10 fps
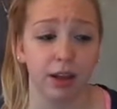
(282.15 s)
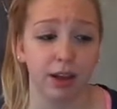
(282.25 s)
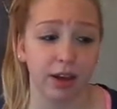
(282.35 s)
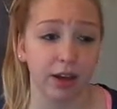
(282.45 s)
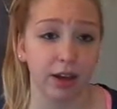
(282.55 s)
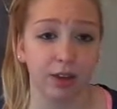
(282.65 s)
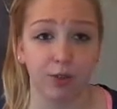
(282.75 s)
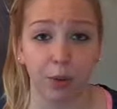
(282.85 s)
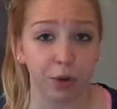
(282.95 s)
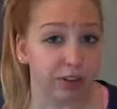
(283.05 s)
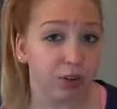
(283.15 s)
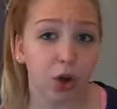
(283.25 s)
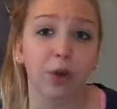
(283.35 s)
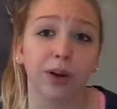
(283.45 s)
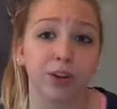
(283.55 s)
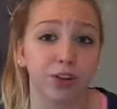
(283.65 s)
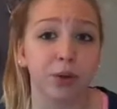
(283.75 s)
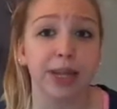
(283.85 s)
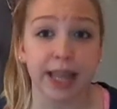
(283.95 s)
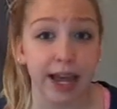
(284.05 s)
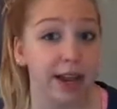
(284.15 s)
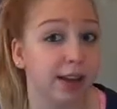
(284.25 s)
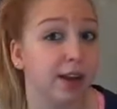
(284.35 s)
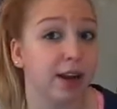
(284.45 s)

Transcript: like if I wasn't going to do it then